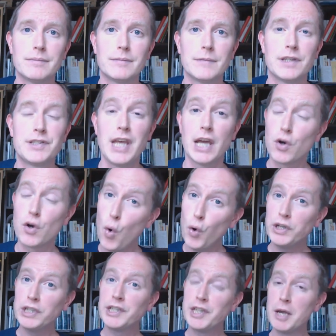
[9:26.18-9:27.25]
See,
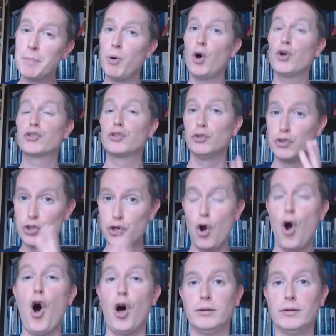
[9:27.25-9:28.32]
according to the Apostle
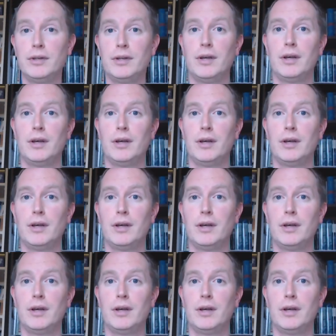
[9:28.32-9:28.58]
John,